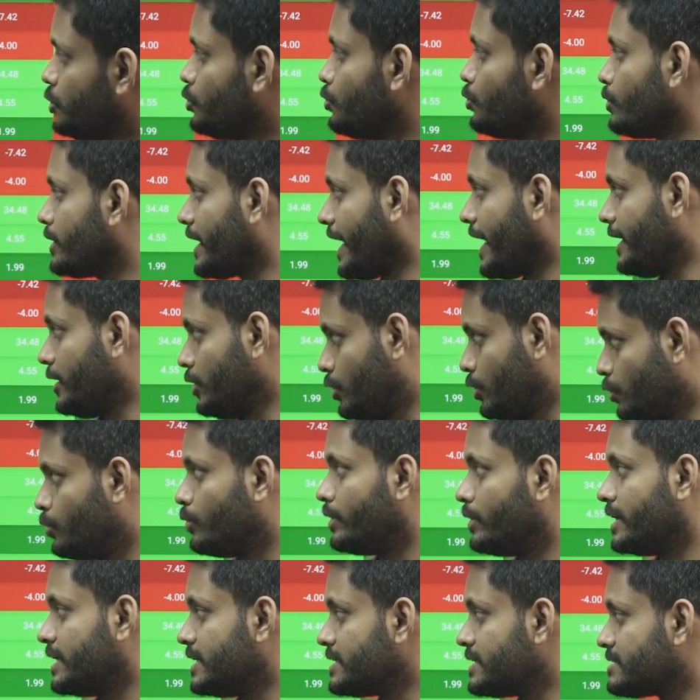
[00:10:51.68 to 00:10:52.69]
you can do
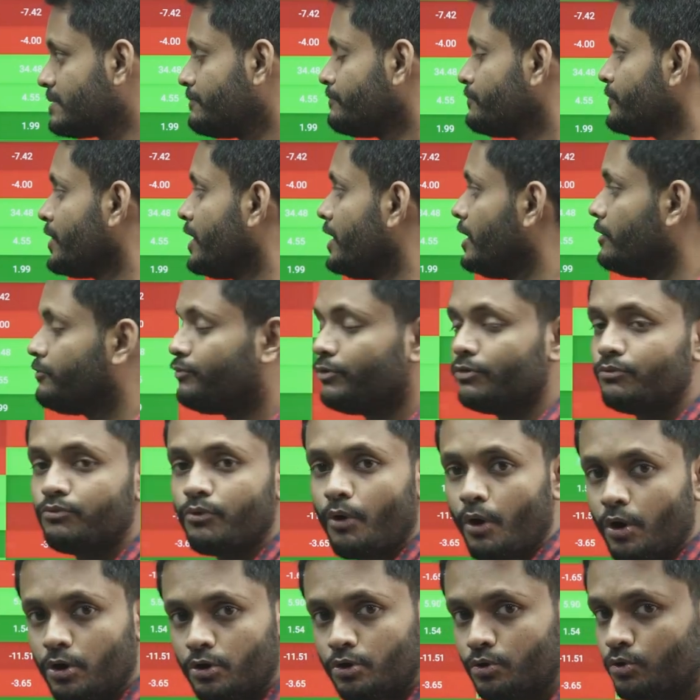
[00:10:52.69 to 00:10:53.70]
is, if you
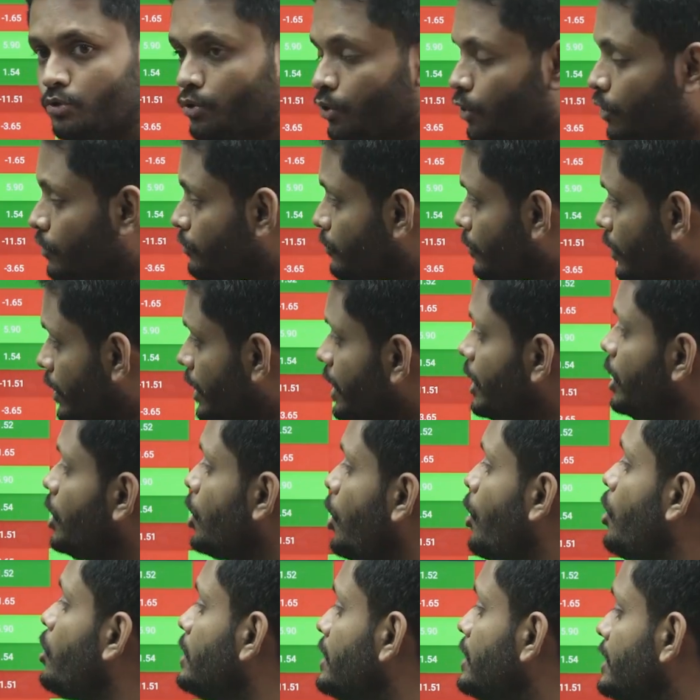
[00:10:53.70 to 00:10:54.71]
want to go for a
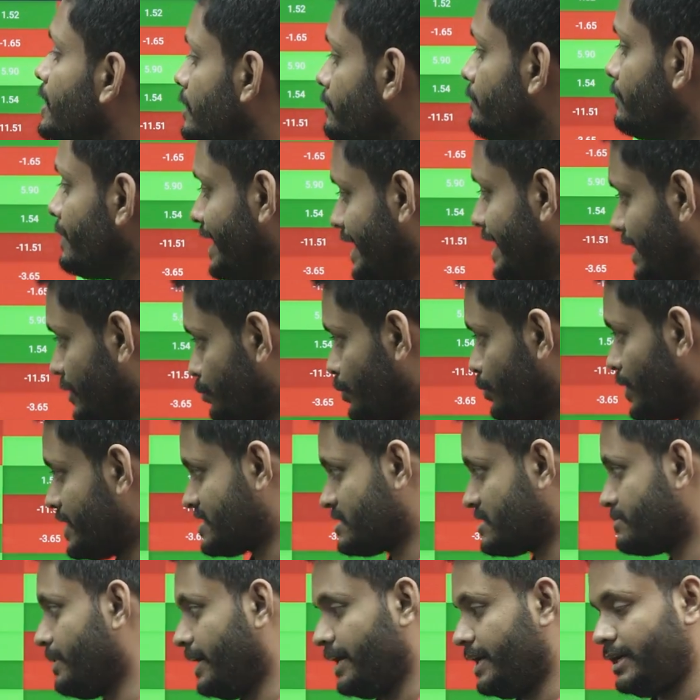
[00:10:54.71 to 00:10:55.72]
long term
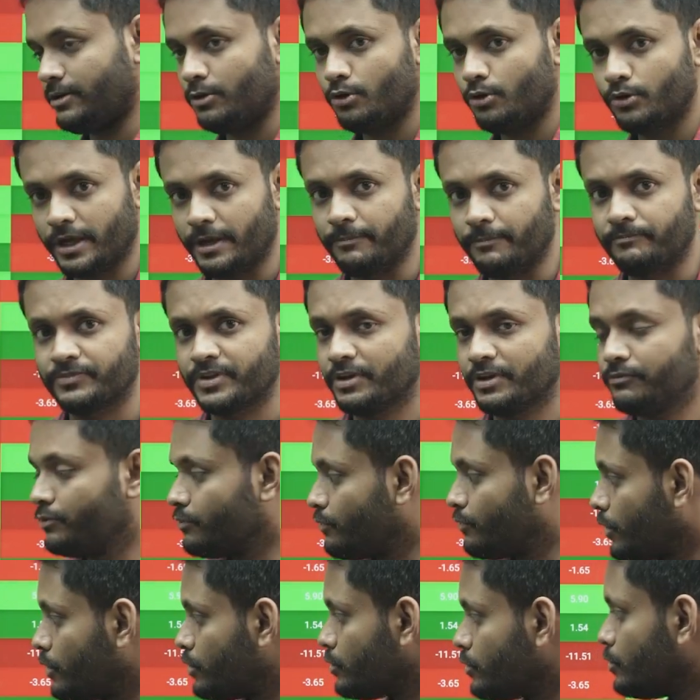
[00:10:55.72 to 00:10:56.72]
investment, okay, if you
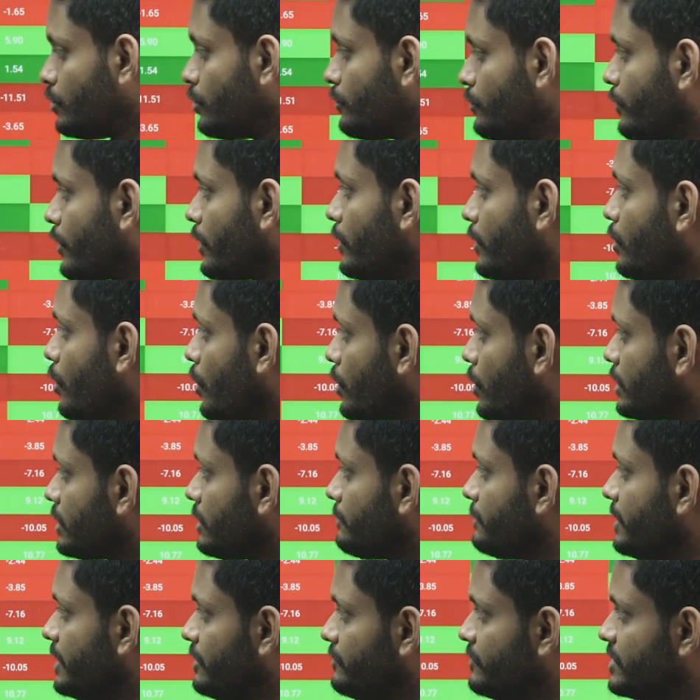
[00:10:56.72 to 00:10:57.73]
want to go for a long
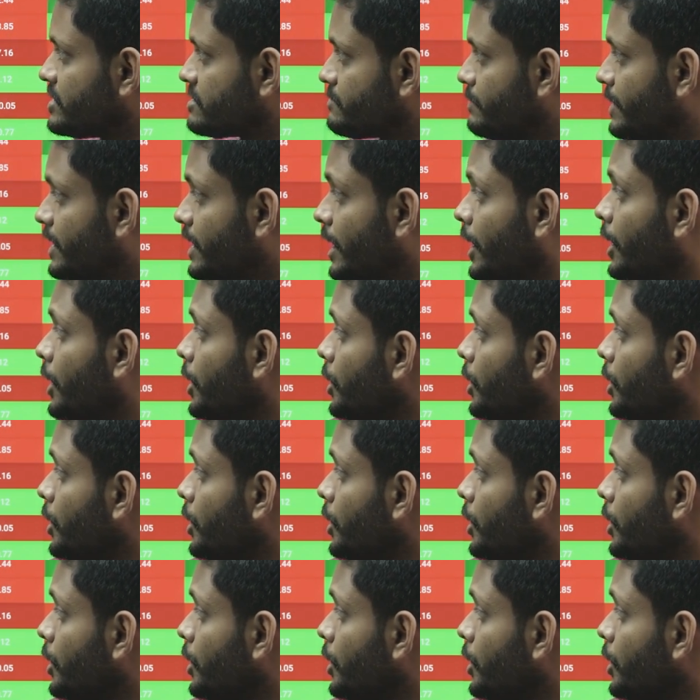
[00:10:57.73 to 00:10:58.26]
term investment,